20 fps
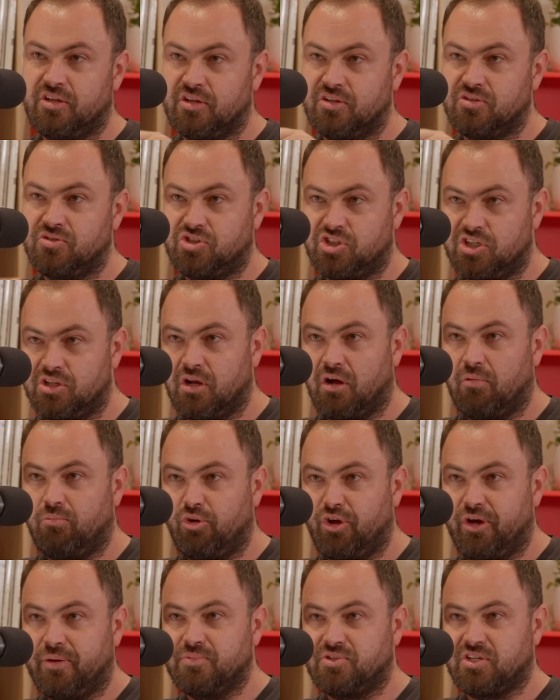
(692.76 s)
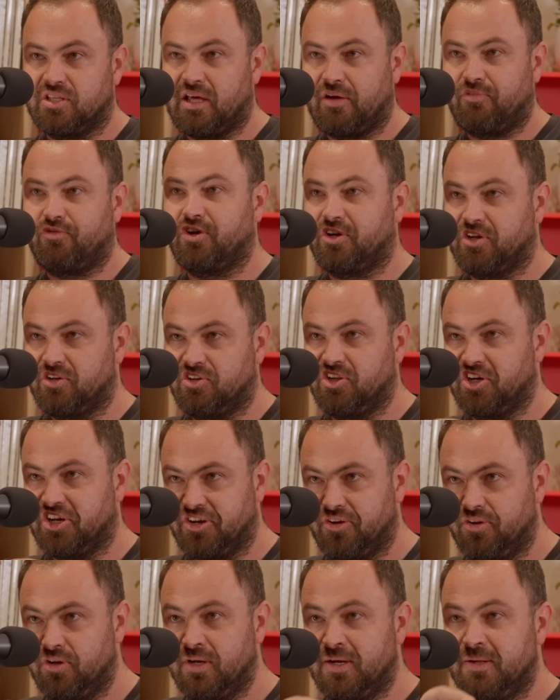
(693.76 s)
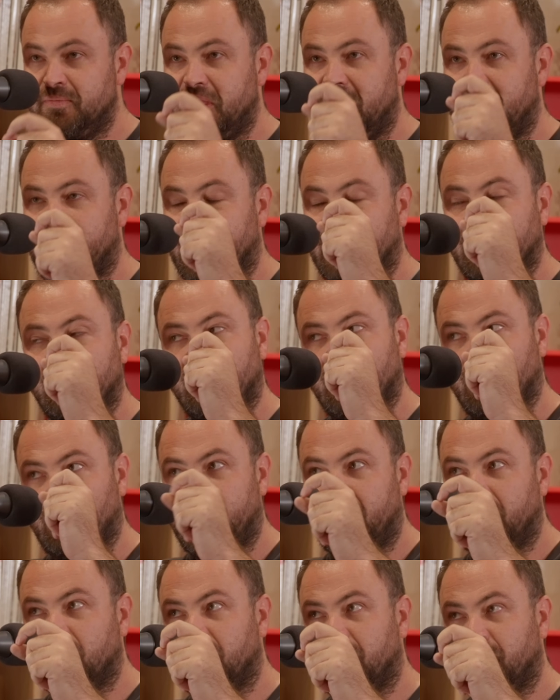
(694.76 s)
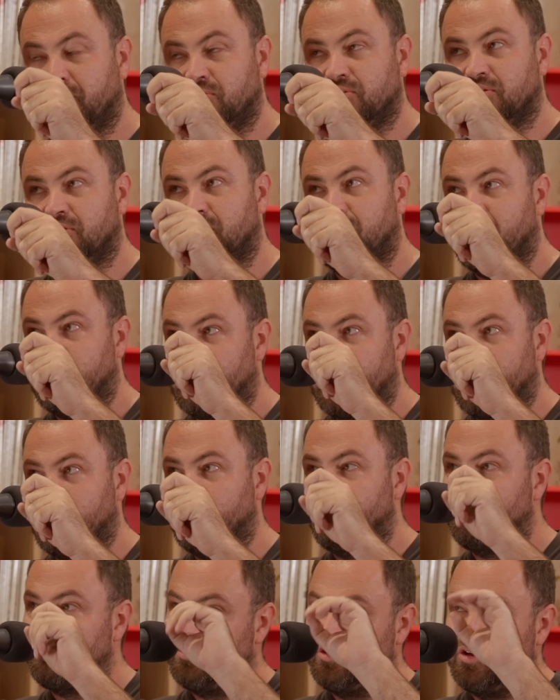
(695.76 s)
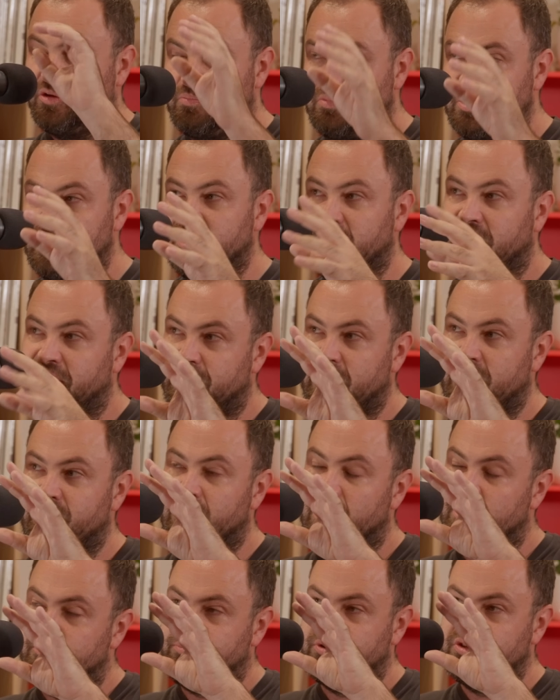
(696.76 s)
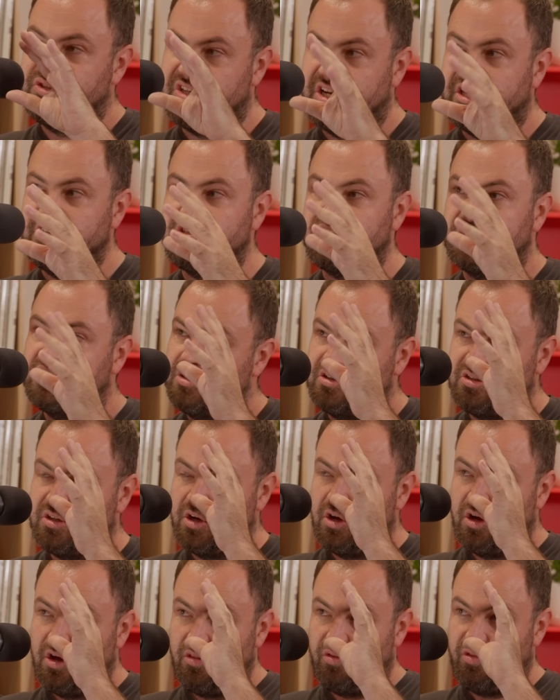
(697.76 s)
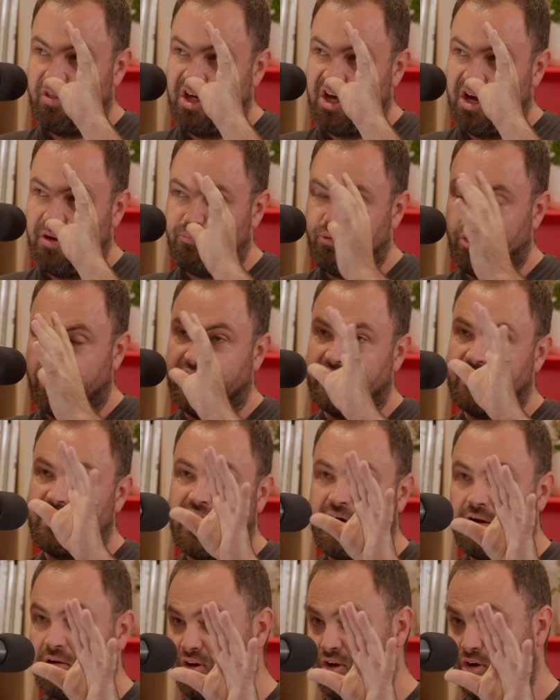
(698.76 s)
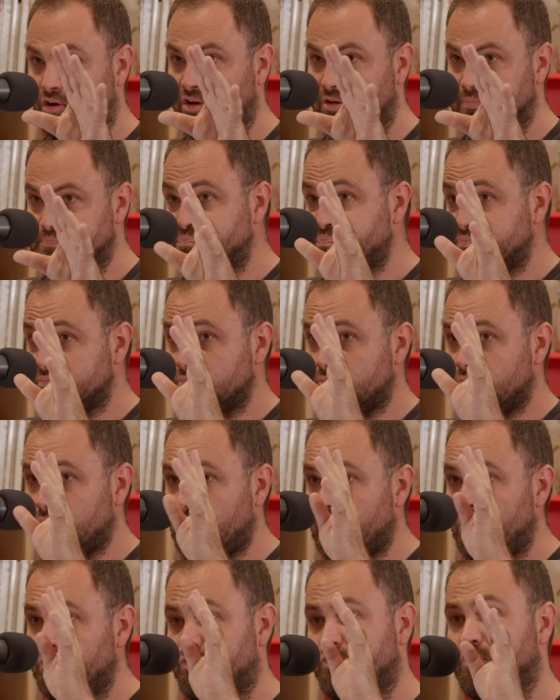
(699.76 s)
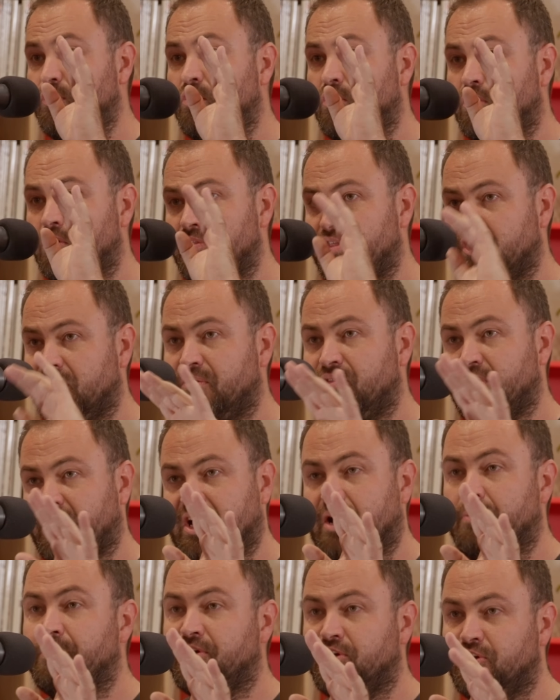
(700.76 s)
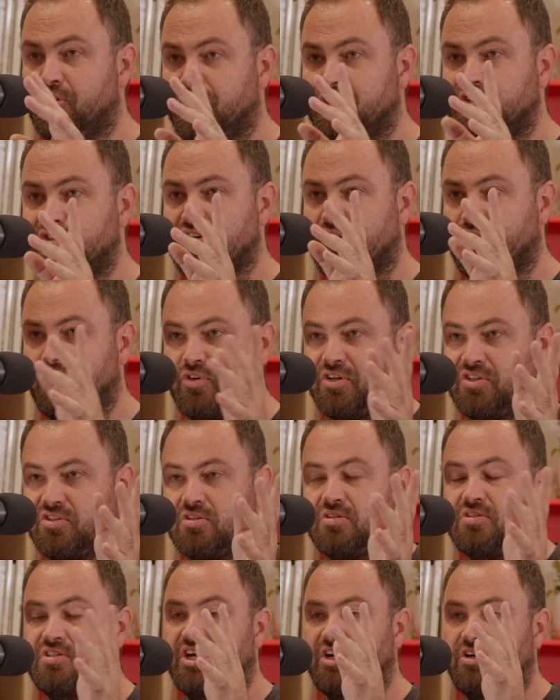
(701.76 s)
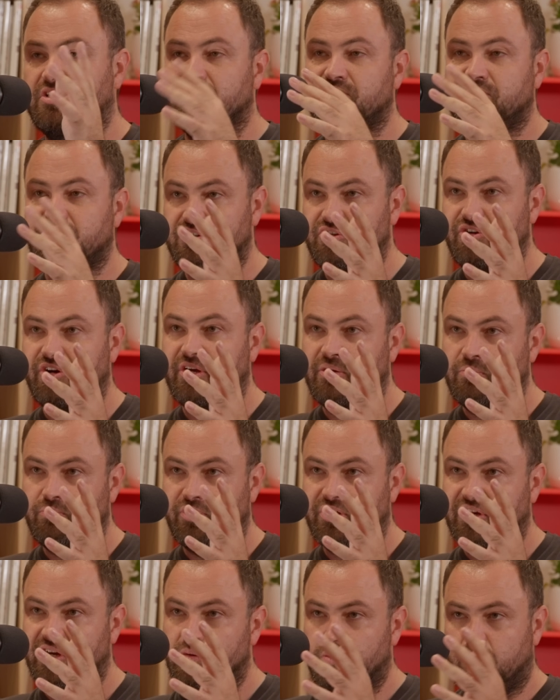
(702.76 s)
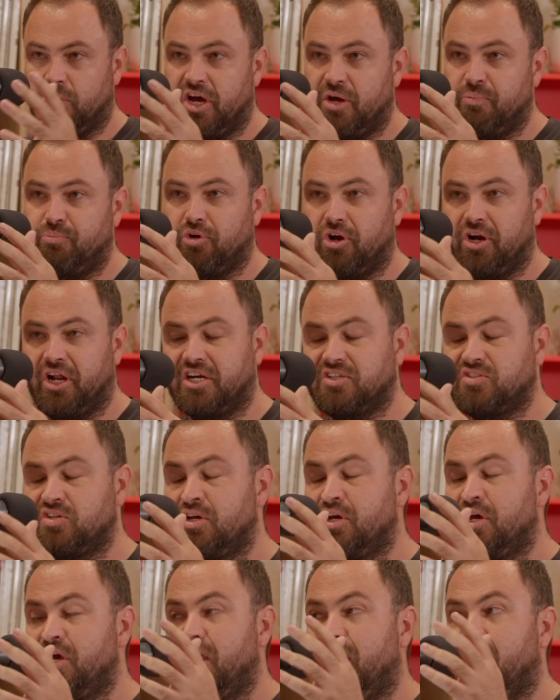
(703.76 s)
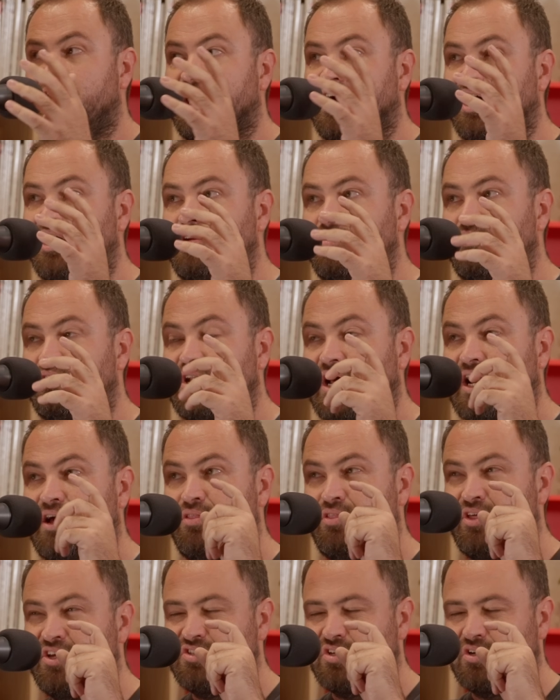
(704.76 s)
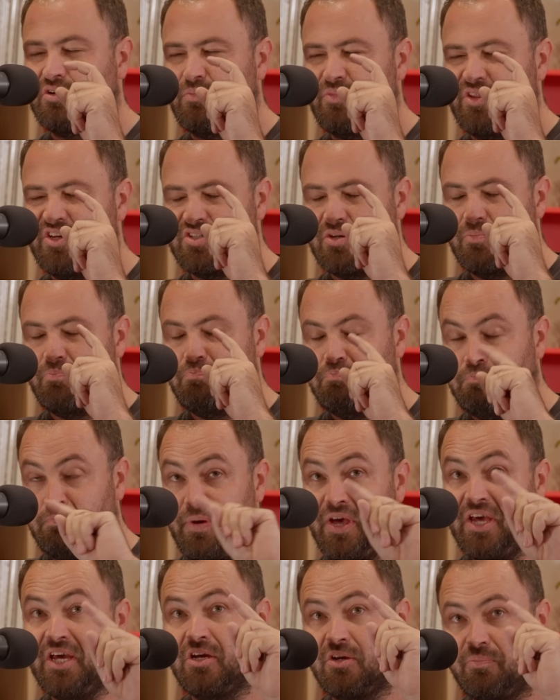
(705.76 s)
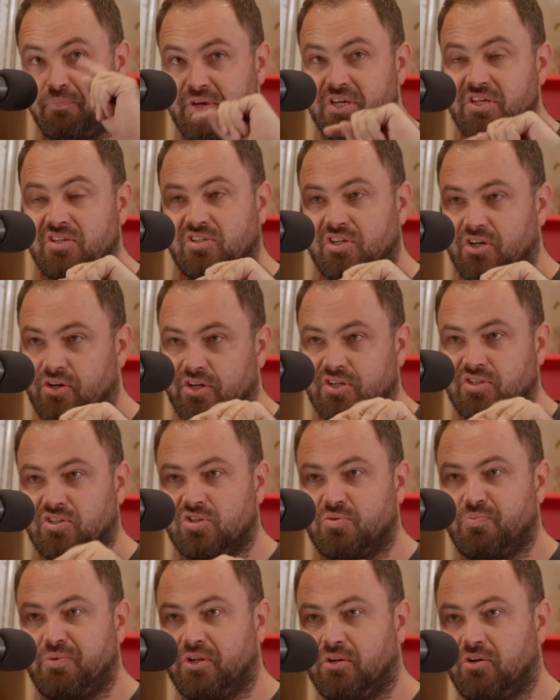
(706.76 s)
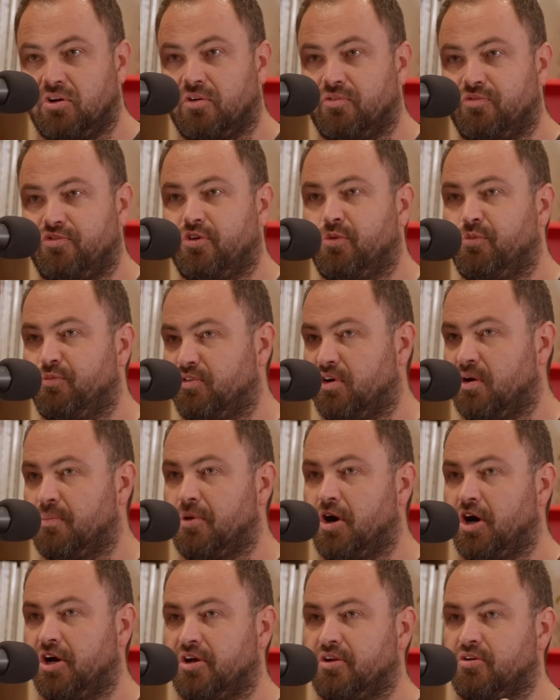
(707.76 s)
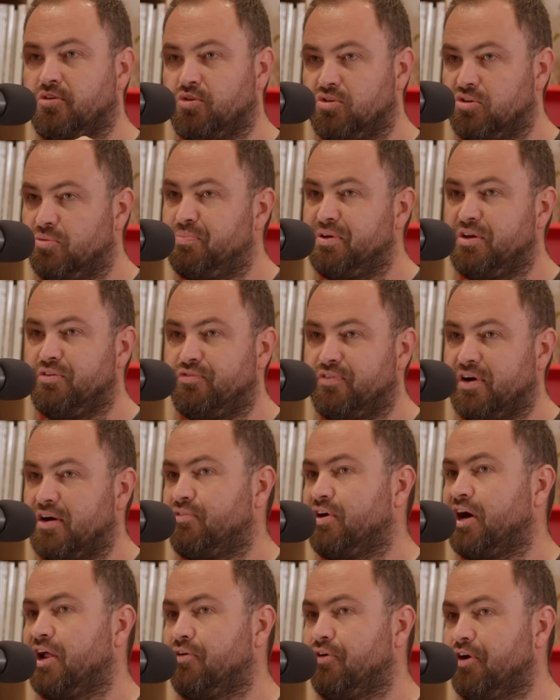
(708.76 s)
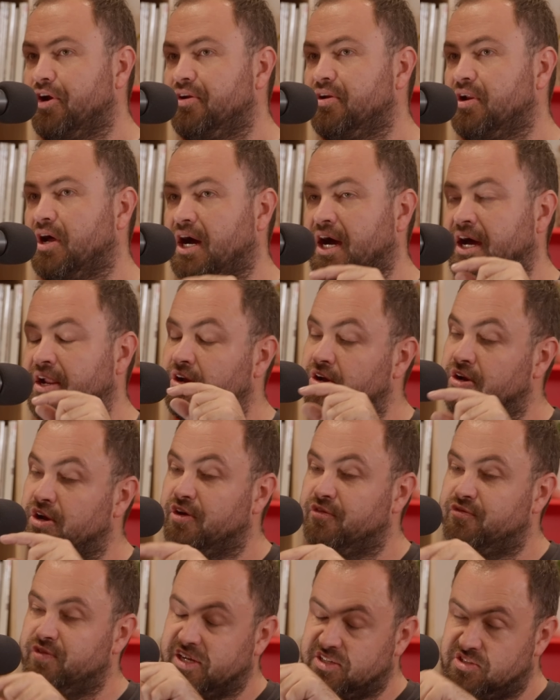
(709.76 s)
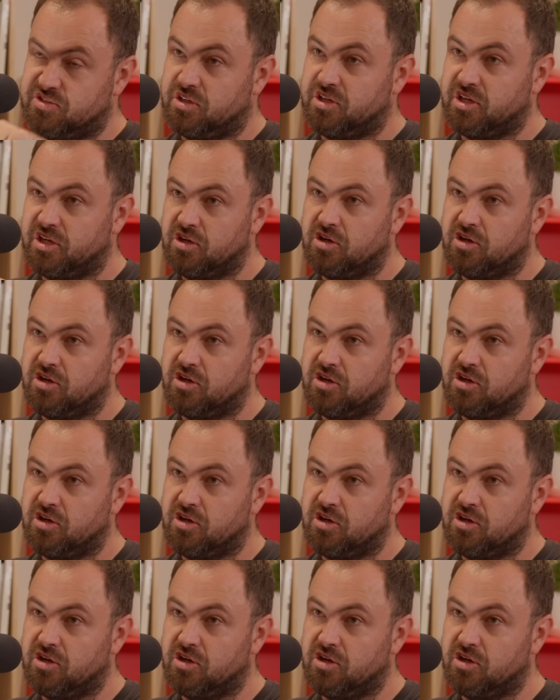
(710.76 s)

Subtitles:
that GWM South Africa did or hosted and held for the media, and they presented their product outlook for the coming years. So, for instance, they're considering bringing away products, and there's a big P series that's been confirmed for our market called the P500. Now, I don't know if that's the King